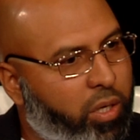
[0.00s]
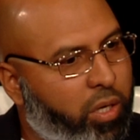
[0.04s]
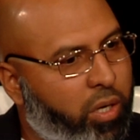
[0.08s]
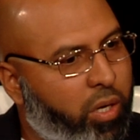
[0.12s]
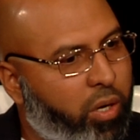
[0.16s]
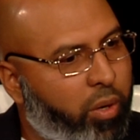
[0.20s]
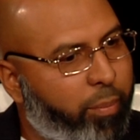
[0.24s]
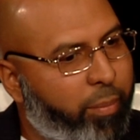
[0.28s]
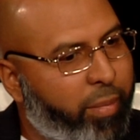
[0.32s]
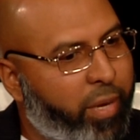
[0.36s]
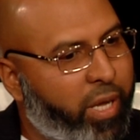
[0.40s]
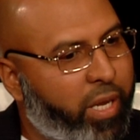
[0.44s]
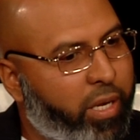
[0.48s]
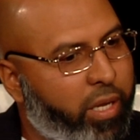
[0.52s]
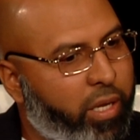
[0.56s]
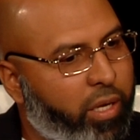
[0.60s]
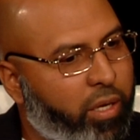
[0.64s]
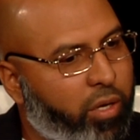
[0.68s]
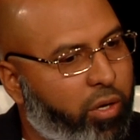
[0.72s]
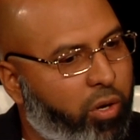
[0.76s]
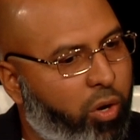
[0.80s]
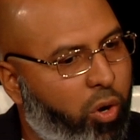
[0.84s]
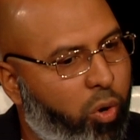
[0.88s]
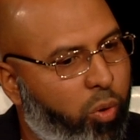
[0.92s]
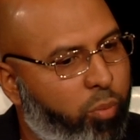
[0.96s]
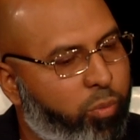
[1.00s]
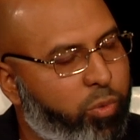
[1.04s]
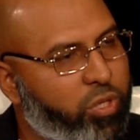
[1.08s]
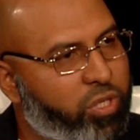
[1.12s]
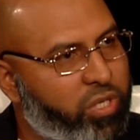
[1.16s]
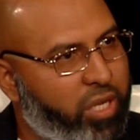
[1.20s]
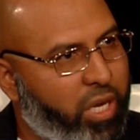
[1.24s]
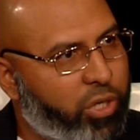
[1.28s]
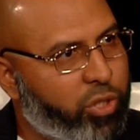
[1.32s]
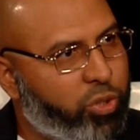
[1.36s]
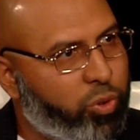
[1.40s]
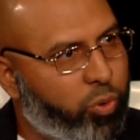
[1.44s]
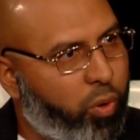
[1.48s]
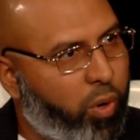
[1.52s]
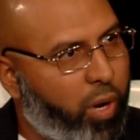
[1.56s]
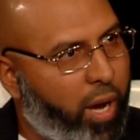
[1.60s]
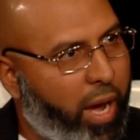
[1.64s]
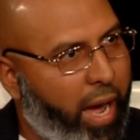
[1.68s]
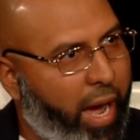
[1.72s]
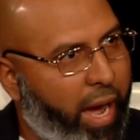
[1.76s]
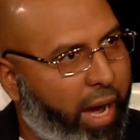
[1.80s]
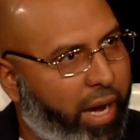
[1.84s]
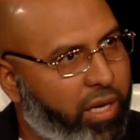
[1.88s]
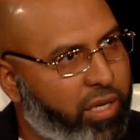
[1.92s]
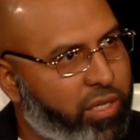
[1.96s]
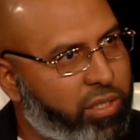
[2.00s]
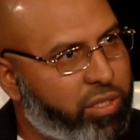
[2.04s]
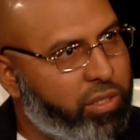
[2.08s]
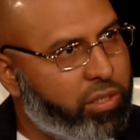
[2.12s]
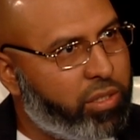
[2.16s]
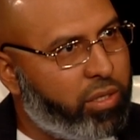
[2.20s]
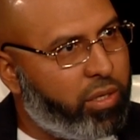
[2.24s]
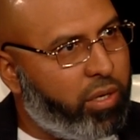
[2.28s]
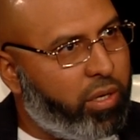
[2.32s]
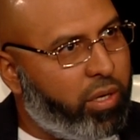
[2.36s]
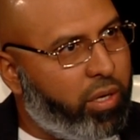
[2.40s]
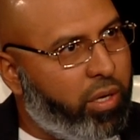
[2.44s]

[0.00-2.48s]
committing homosexual acts.